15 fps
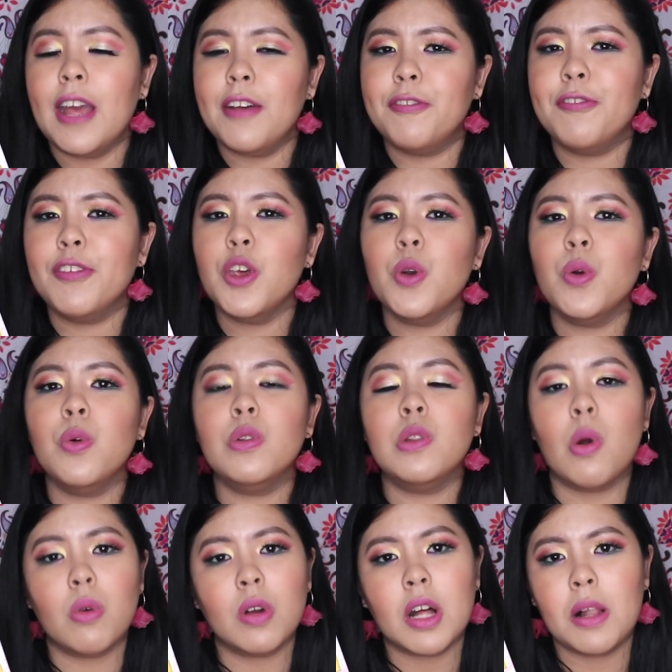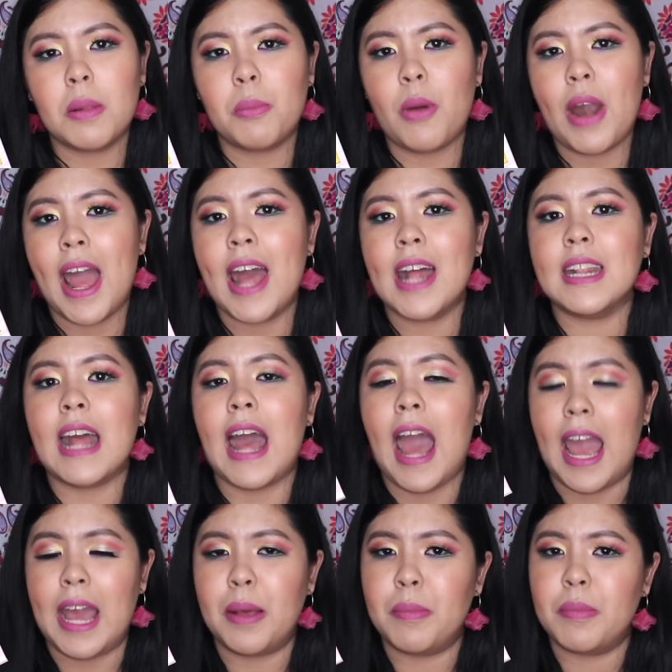a few local brand
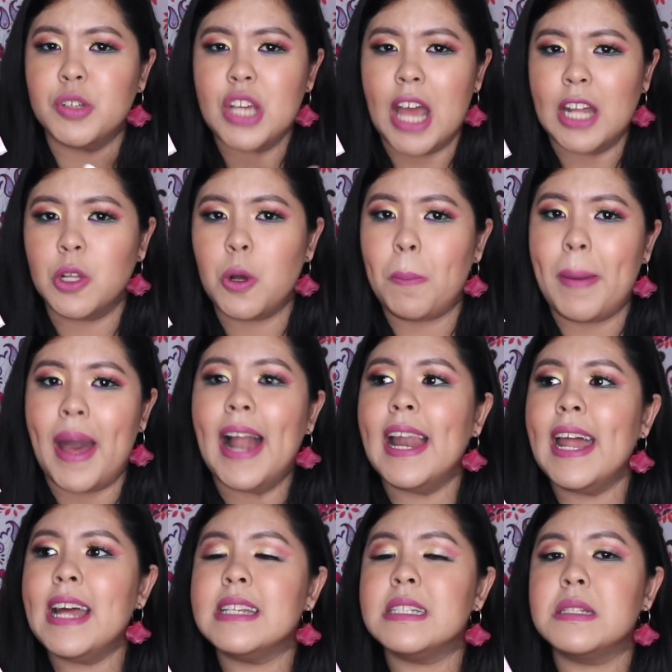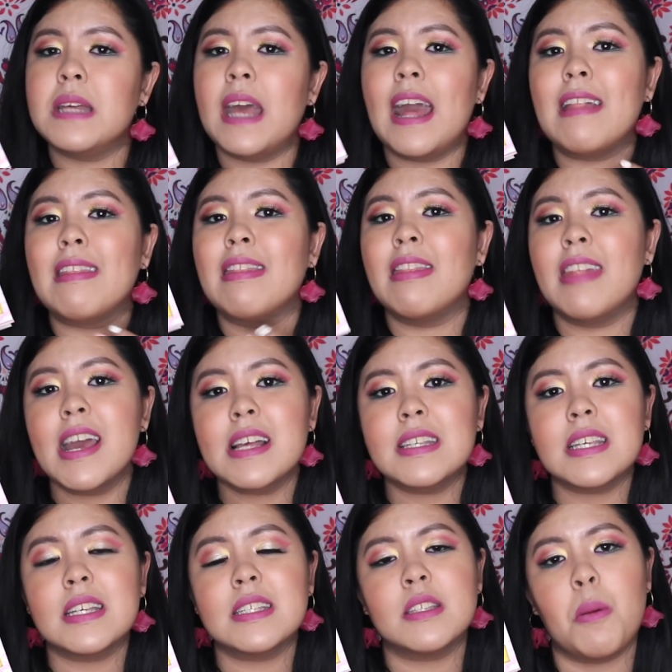eyeshadow palettes and this
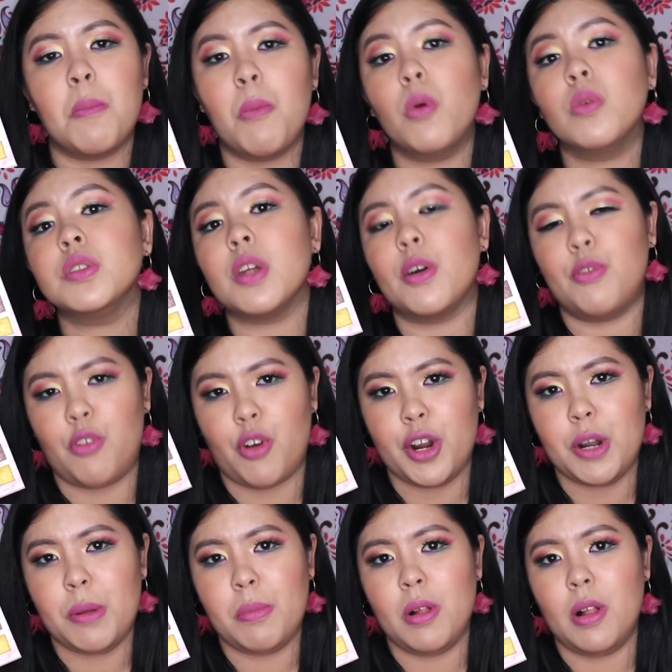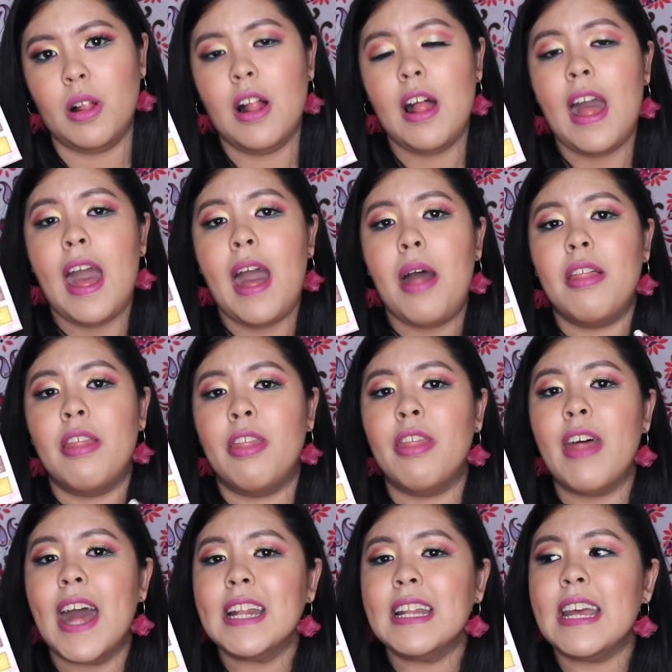is the most affordable.
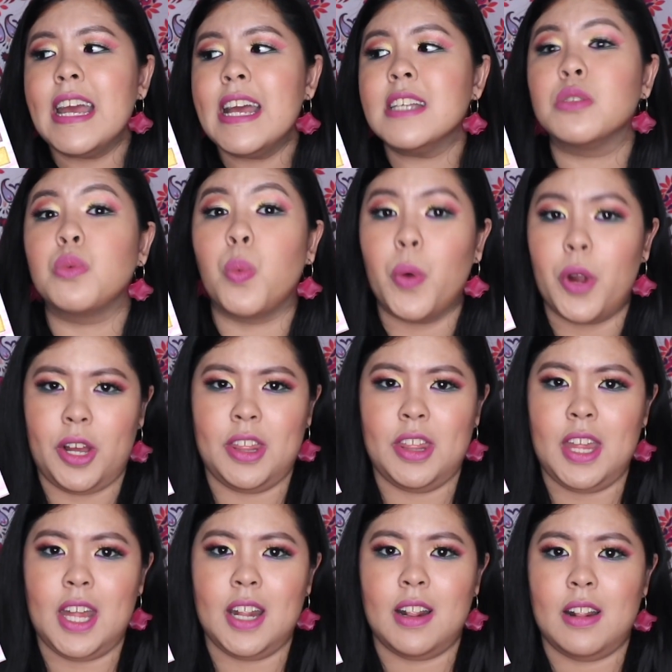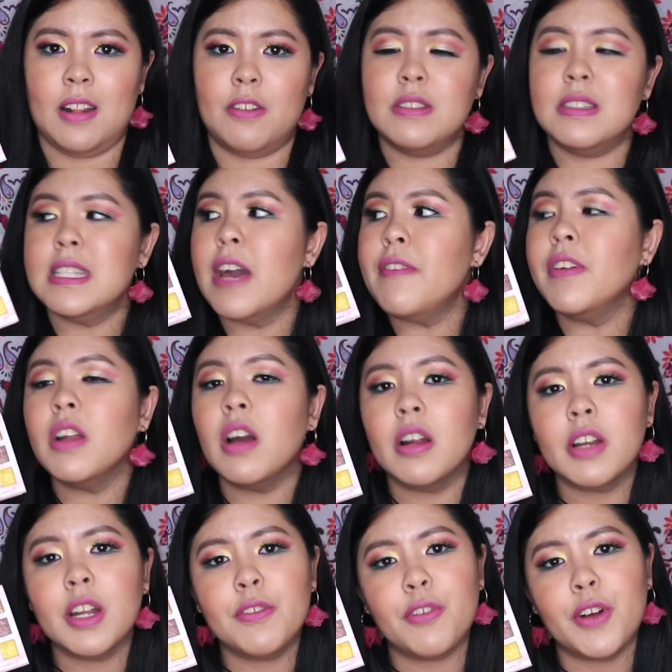That is worth it.
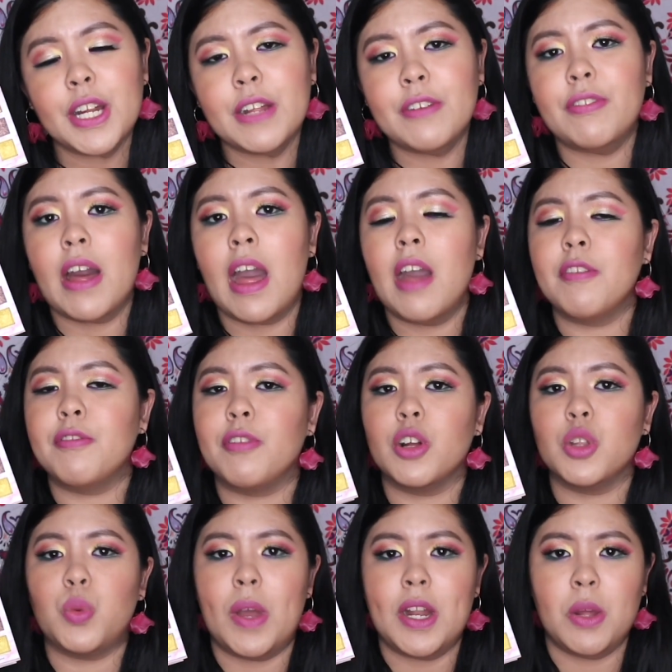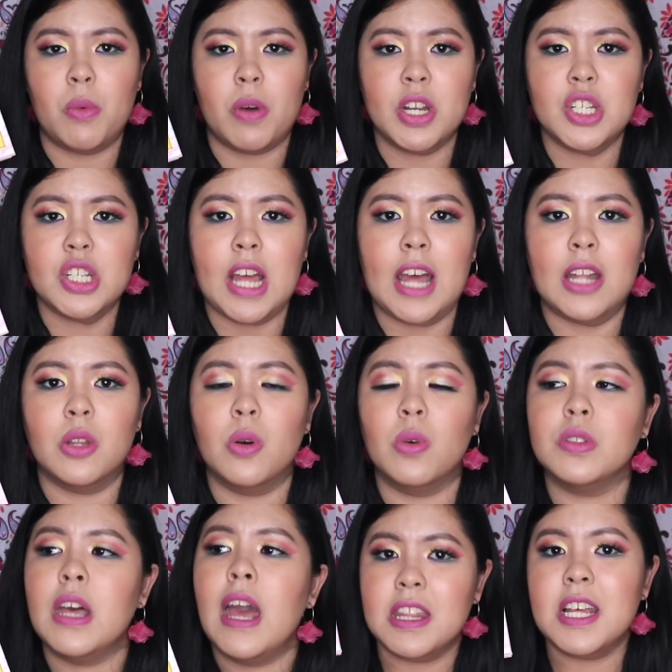$745 for 21
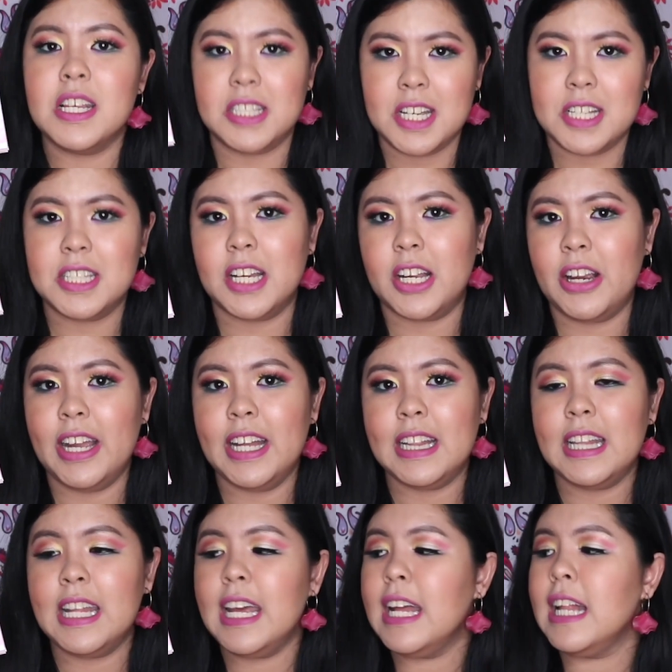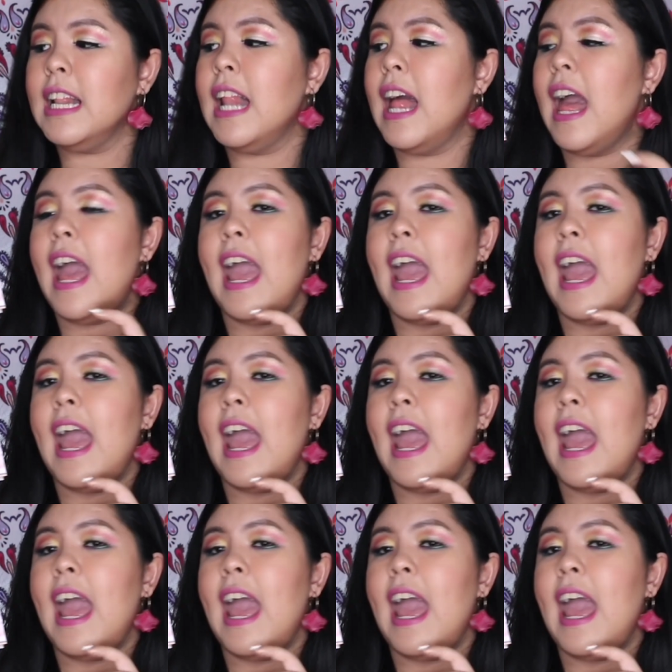shadows. This is a great deal